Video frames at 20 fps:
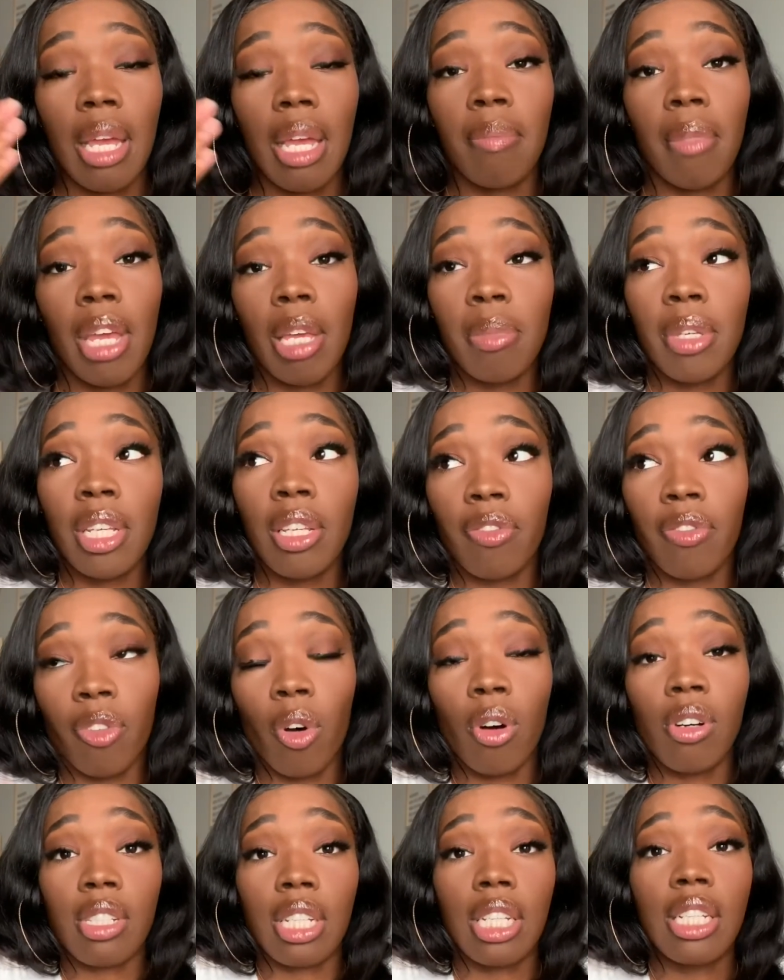and maybe
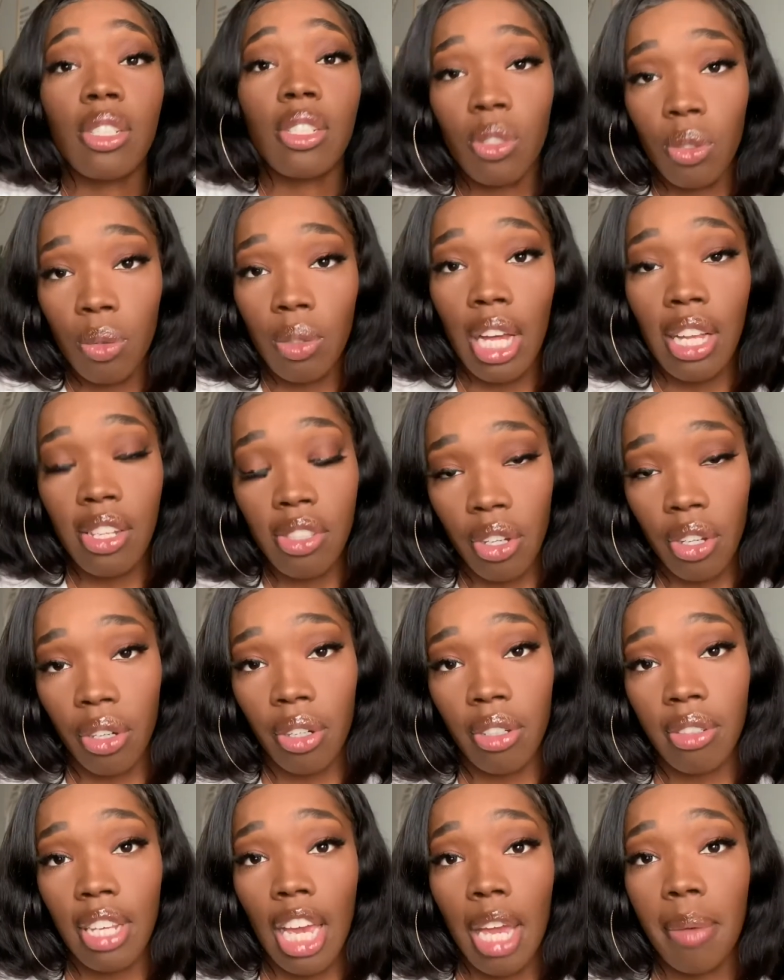falls into that
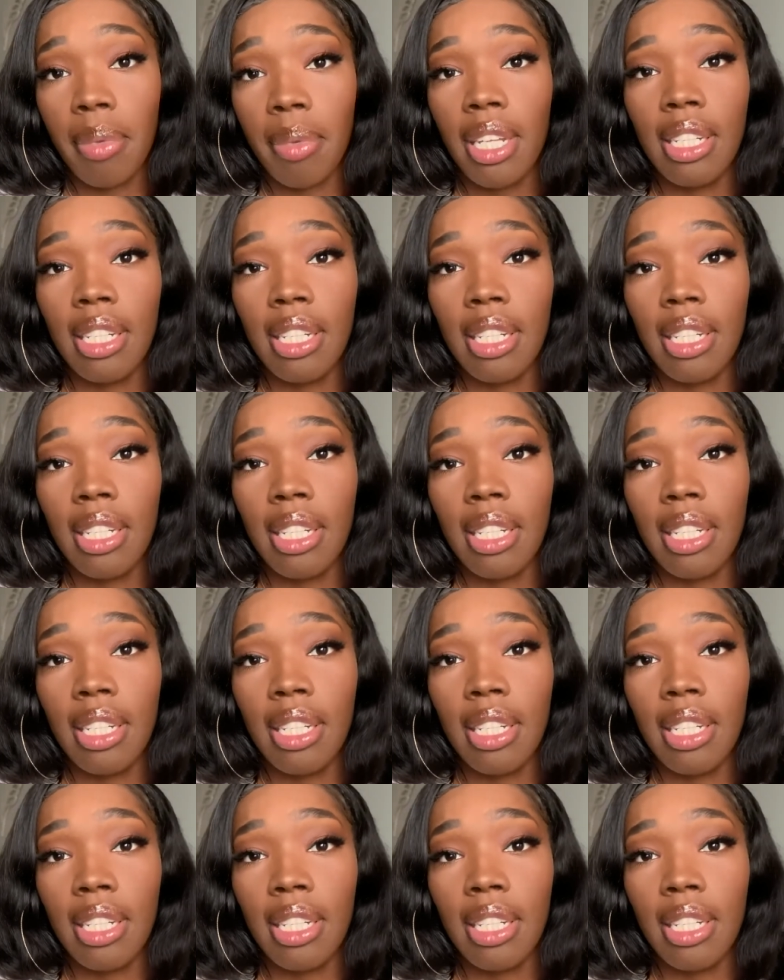stereotype.